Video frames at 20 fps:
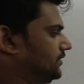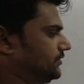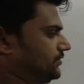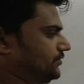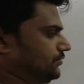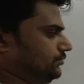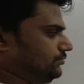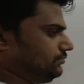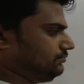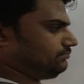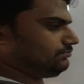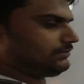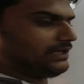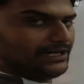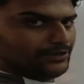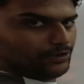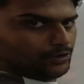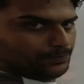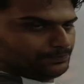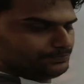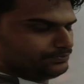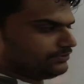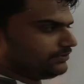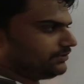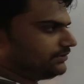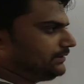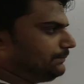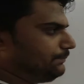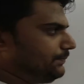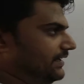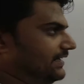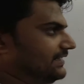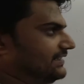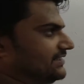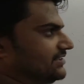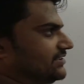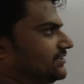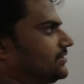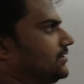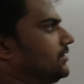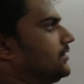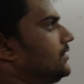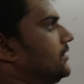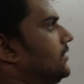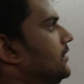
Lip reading: So I hope the part is,